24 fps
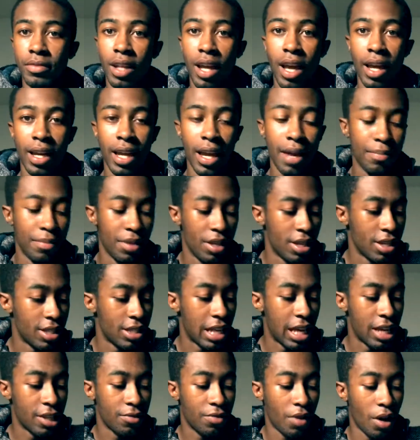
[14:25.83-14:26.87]
I can't be
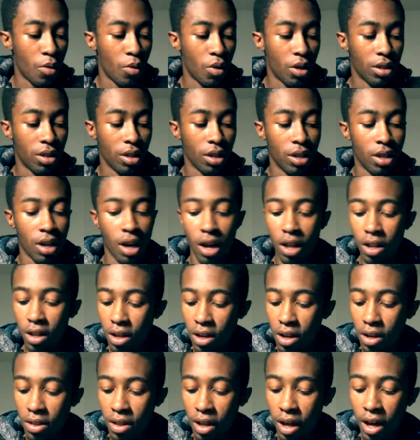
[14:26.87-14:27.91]
dissatisfied with the
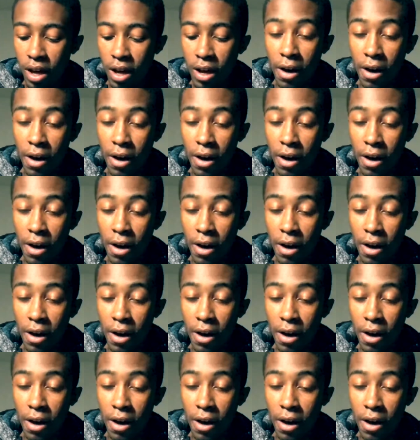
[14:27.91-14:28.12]
color, the